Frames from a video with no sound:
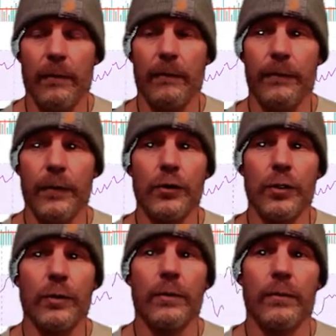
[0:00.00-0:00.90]

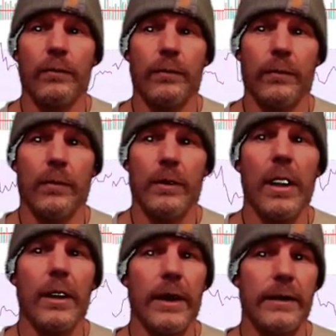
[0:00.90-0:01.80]
future
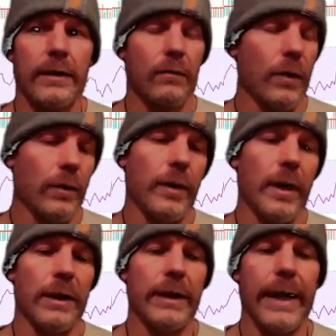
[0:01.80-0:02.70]
targets, whether they
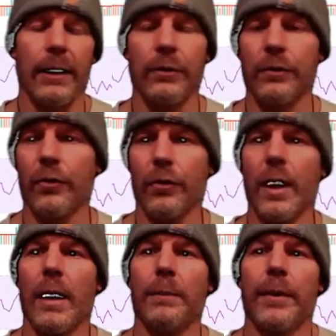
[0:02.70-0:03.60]
be down or
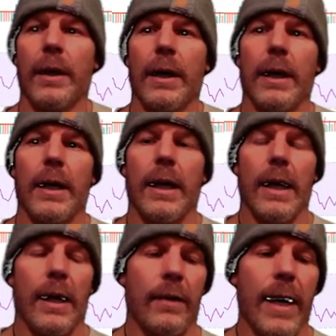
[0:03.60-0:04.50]
up.
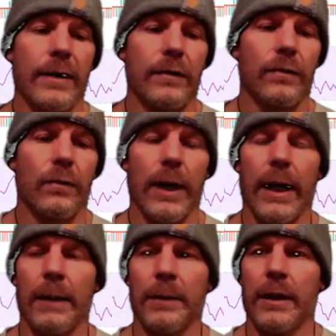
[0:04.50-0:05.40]
And that's what I
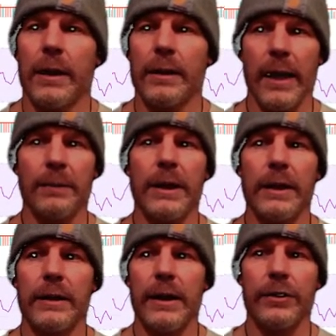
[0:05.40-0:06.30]
am attempting to
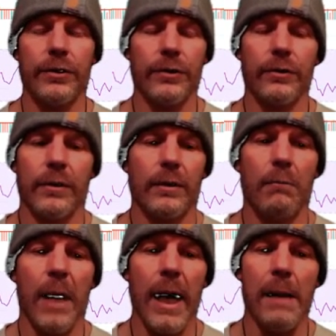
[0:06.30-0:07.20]
teach you.
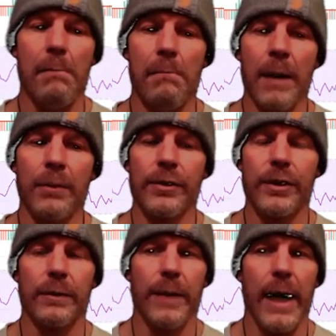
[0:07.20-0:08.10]
My
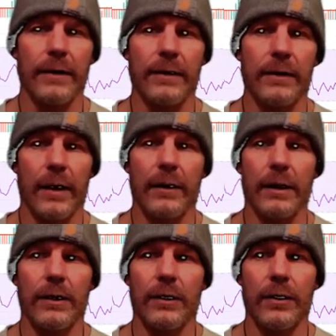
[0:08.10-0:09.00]
membership has
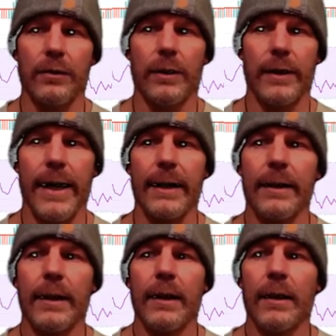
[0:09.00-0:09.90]
nothing to do with that.
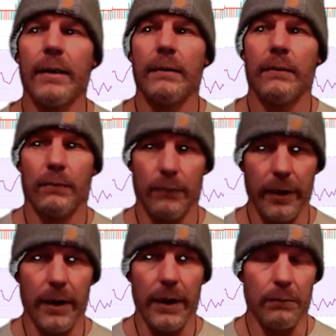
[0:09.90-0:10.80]

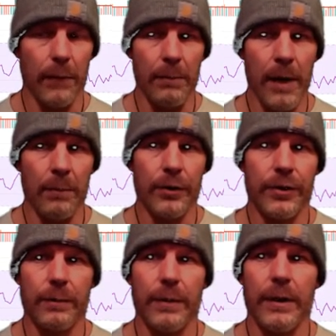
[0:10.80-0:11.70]
Really, my
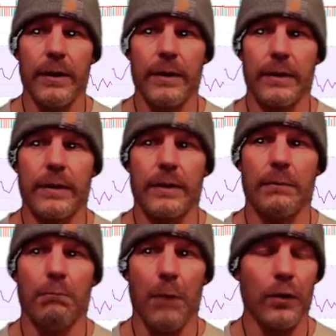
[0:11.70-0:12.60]
membership is
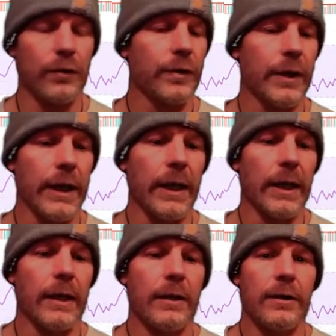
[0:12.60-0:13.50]
mostly
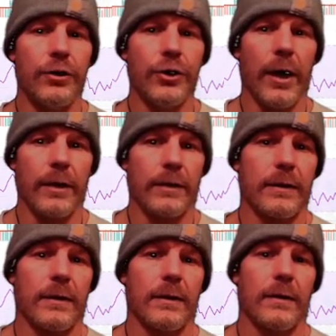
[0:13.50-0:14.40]
just